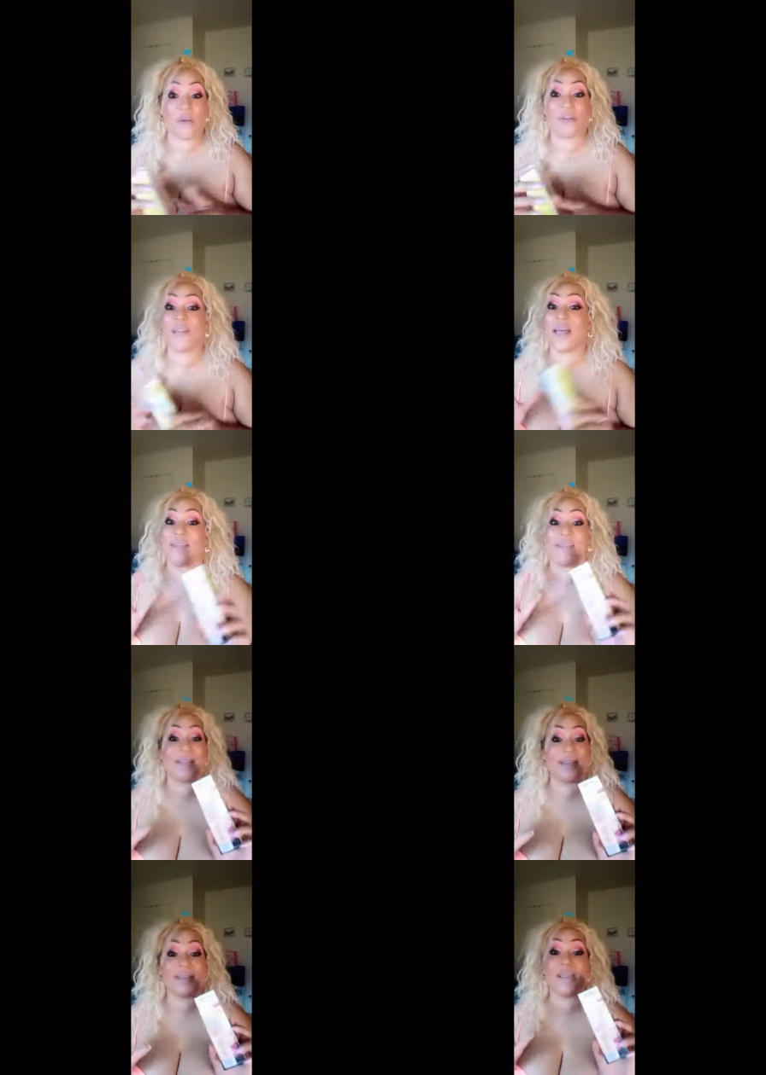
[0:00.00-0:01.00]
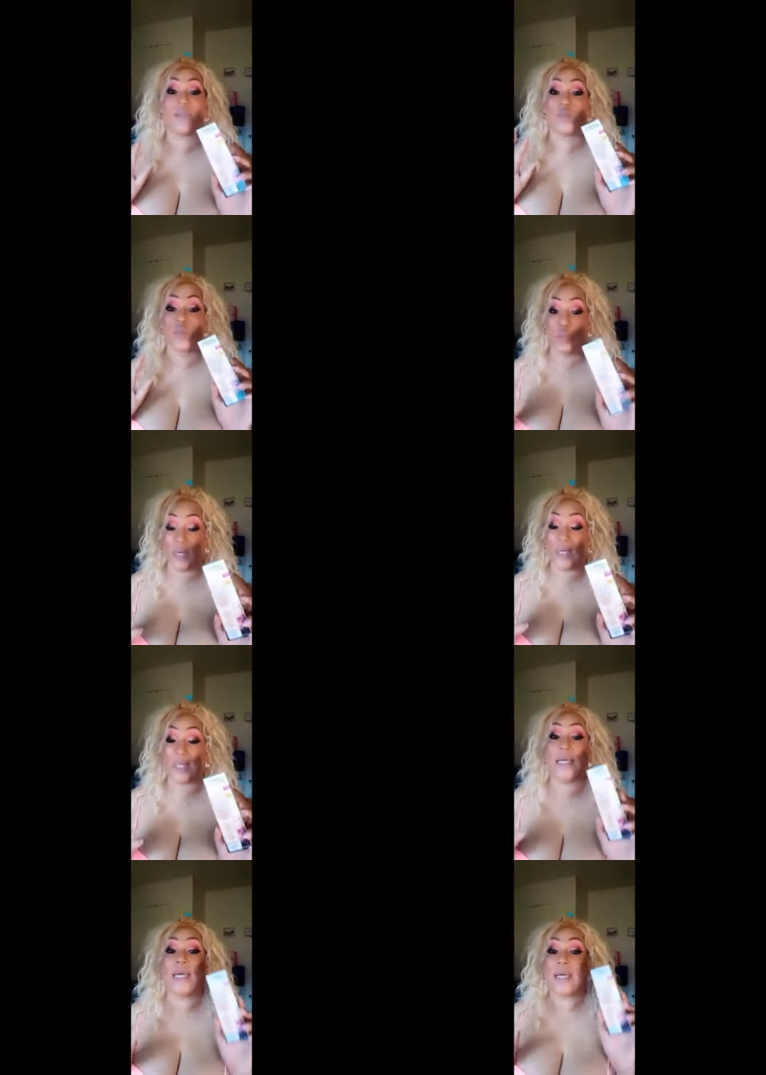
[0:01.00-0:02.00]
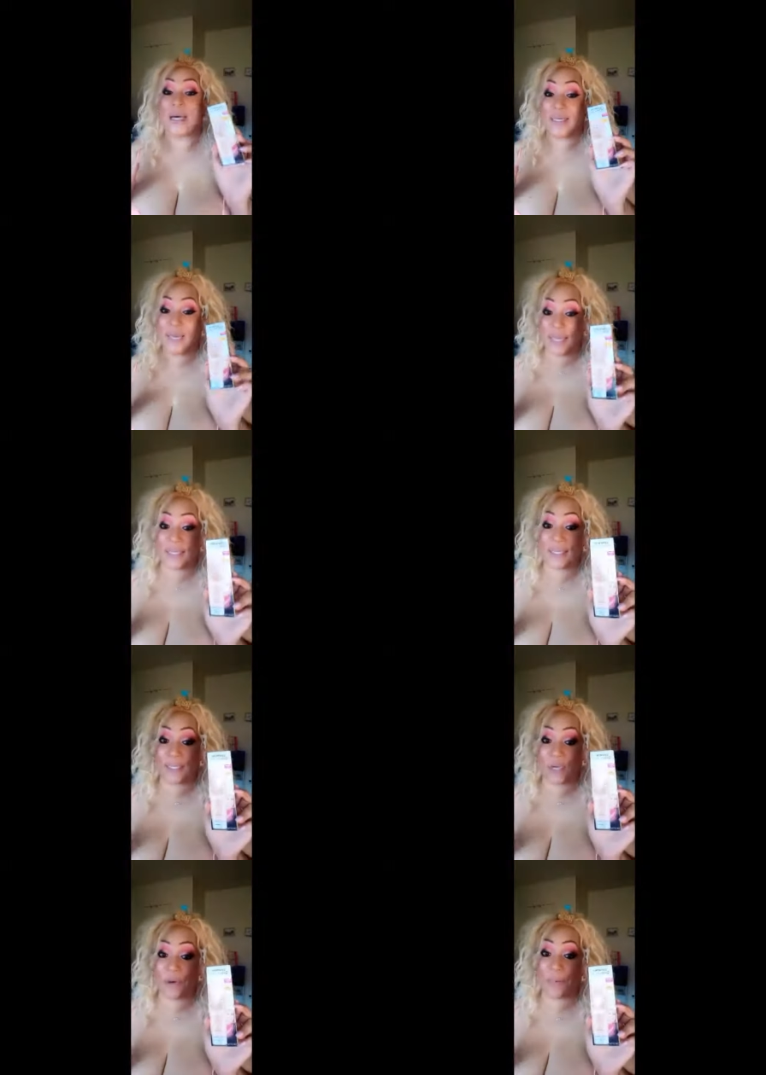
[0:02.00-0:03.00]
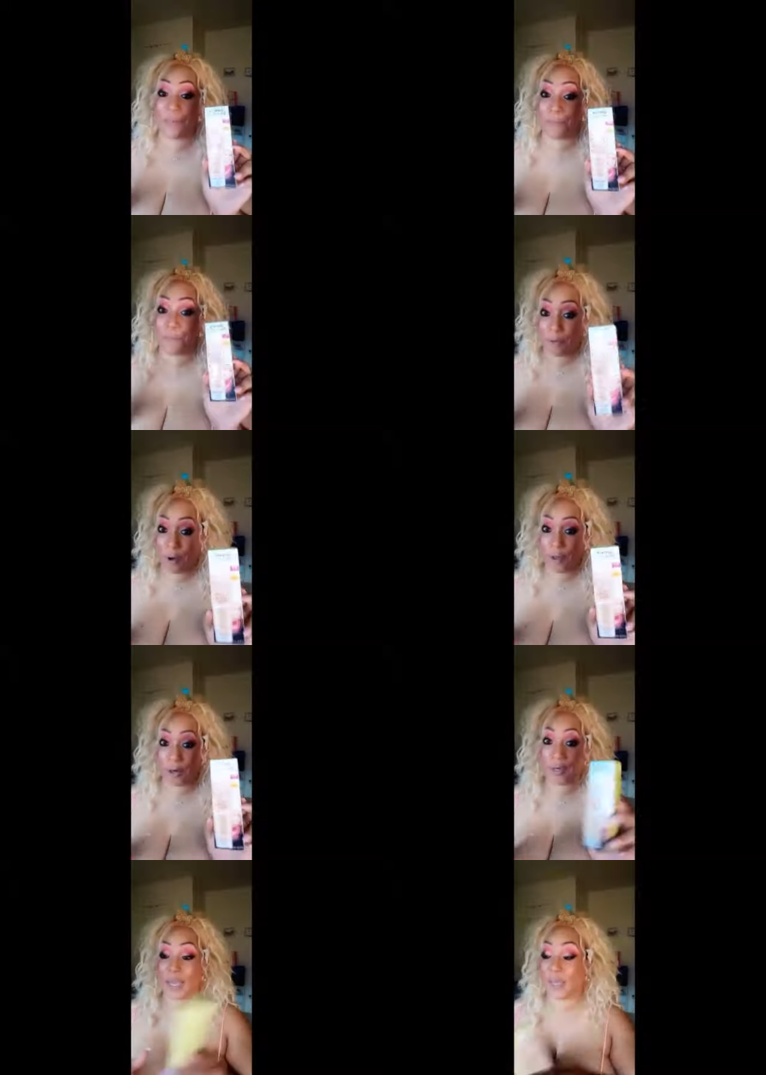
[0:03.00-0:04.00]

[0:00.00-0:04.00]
I feel like this is really a necessary product.